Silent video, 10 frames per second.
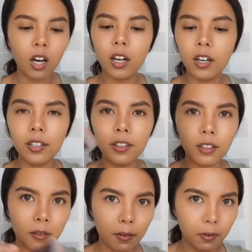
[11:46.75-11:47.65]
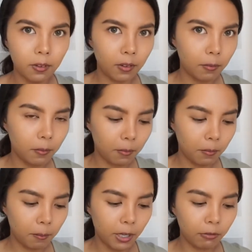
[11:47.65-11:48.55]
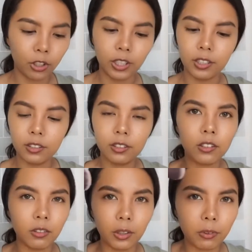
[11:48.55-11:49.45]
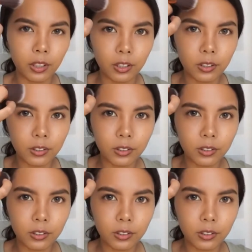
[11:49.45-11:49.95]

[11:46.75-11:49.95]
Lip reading: on my forehead, right over here.